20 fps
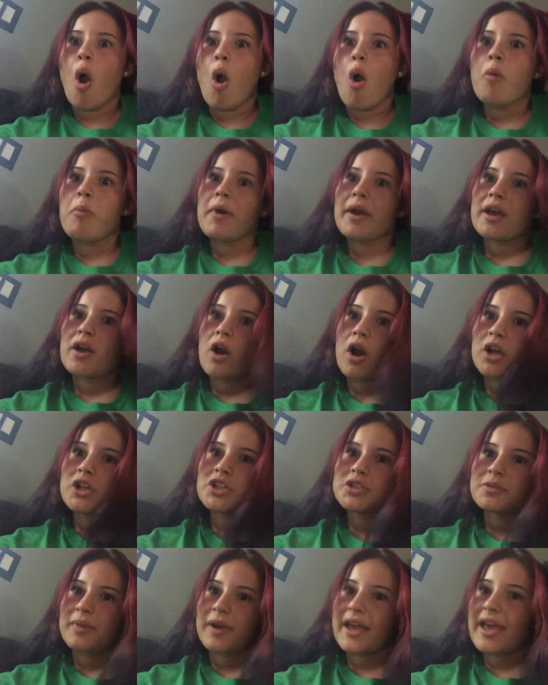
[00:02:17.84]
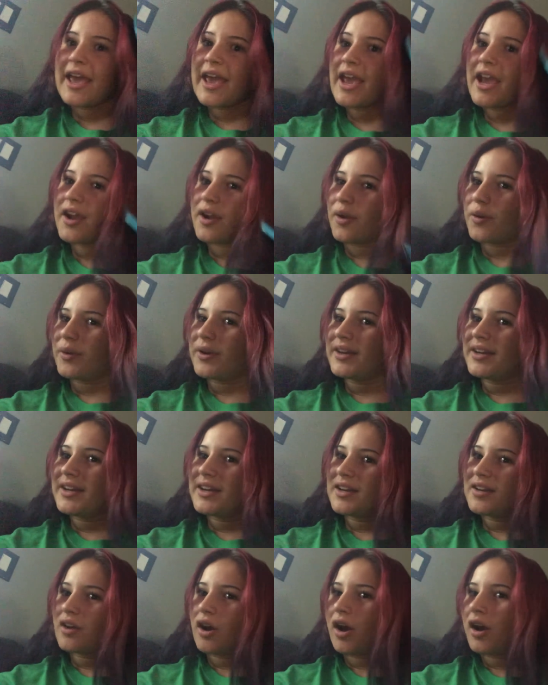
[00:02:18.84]
Oh my gosh, my hair. We
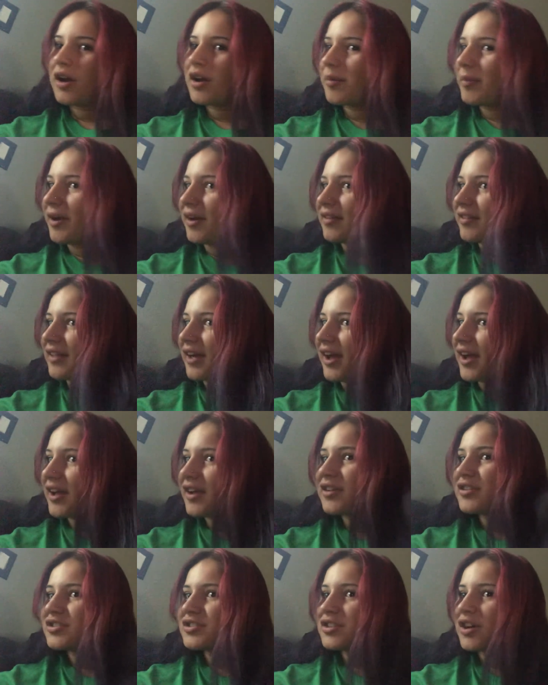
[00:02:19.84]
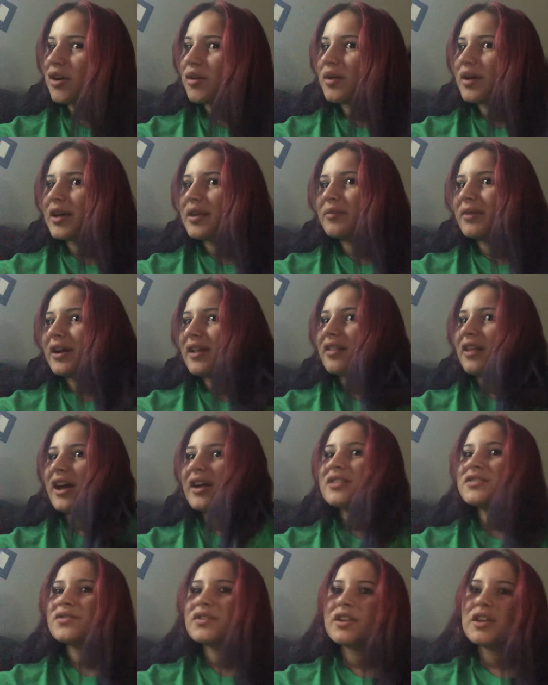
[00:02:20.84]
didn't talk about that. So in my
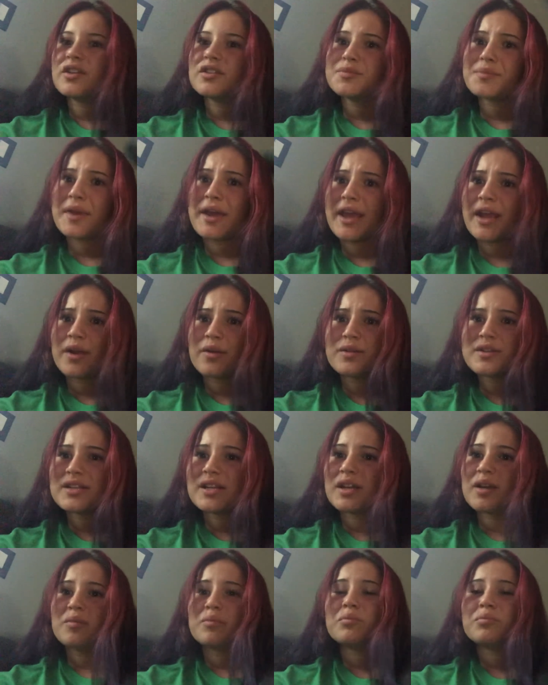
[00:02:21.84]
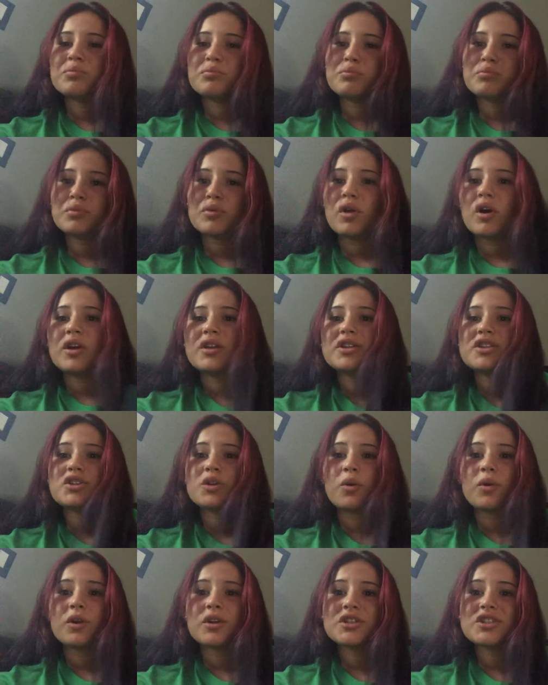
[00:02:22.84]
last videos, my hair was like a blondish
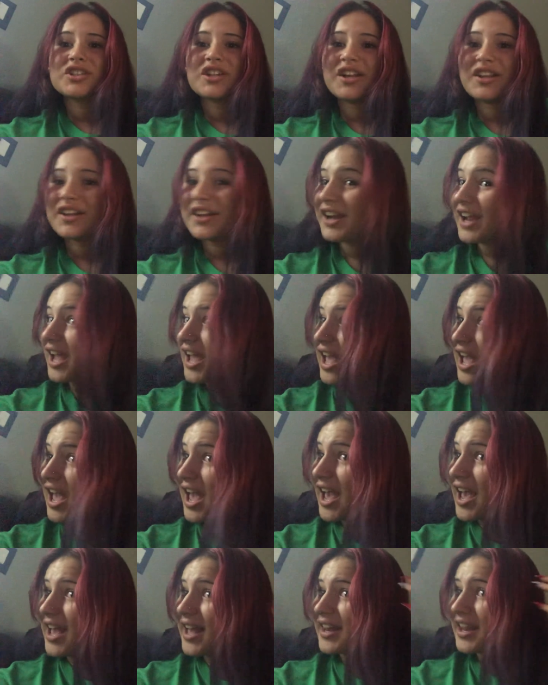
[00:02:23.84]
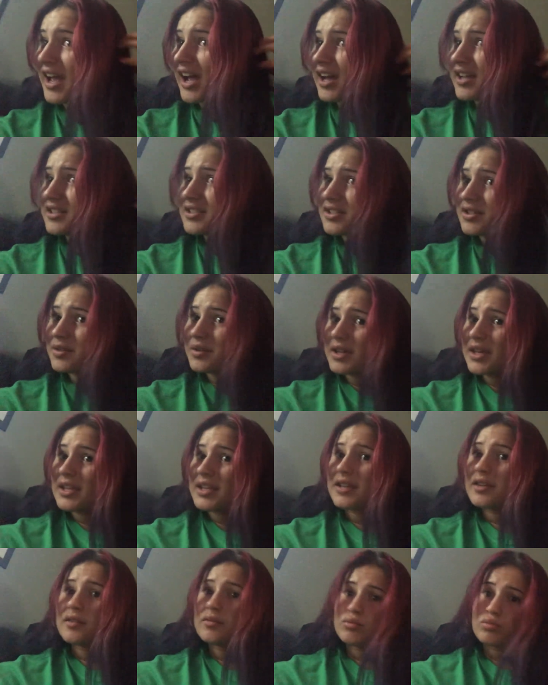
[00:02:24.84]
orange color. And as you
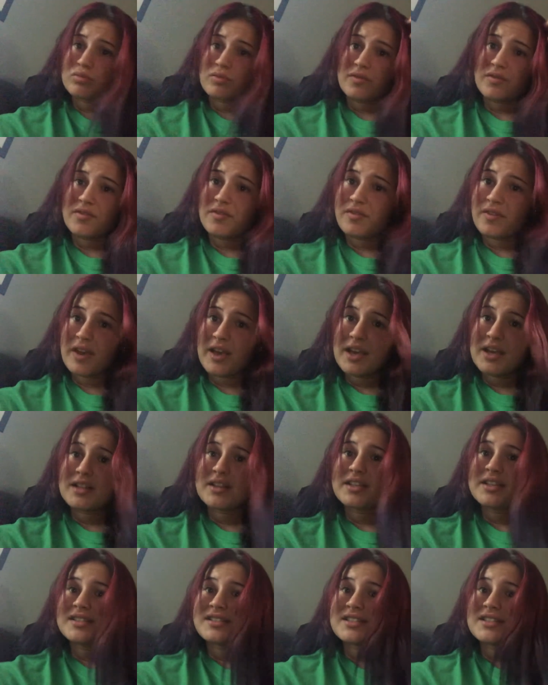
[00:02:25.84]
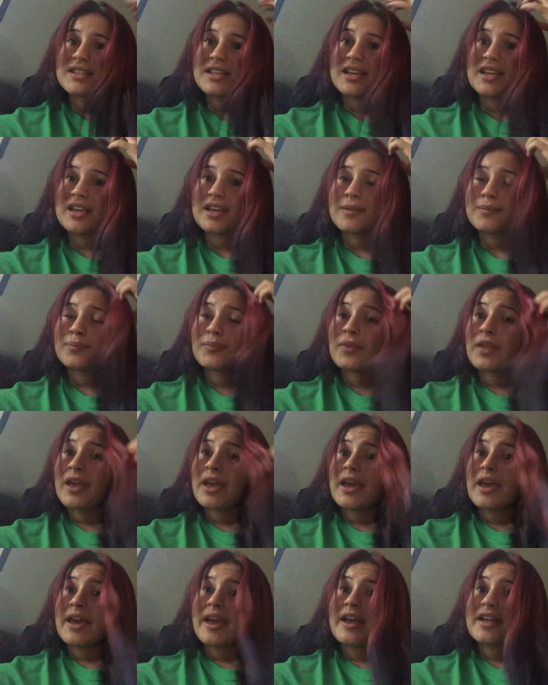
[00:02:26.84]
can vaguely see,
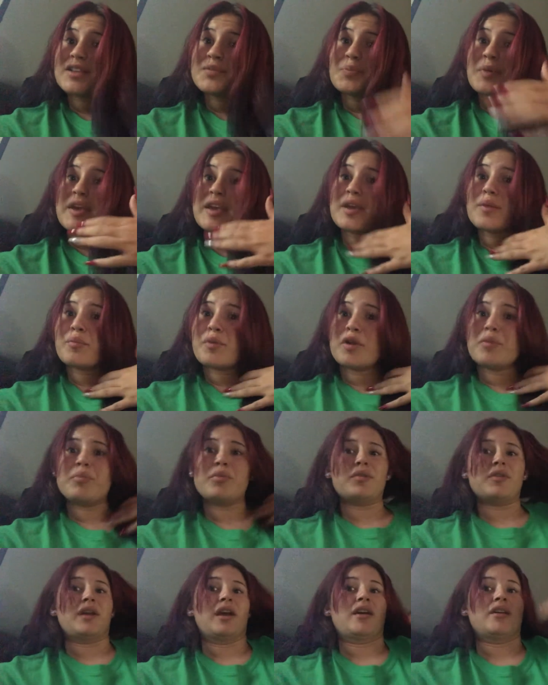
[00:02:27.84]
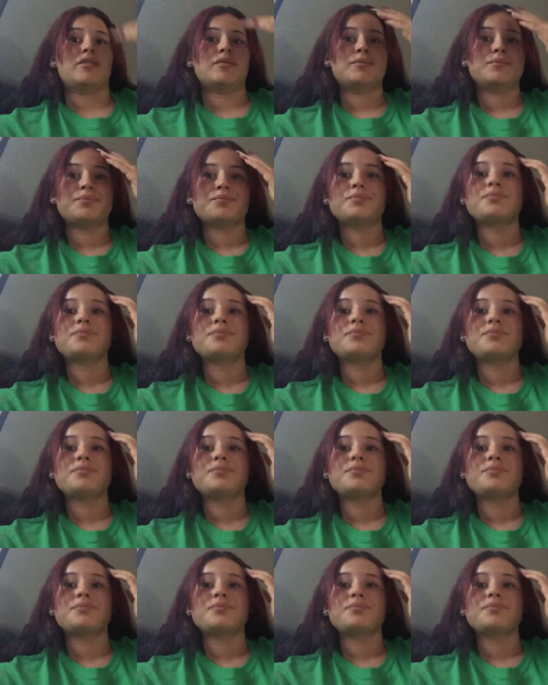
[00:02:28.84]
it's pink and purple now.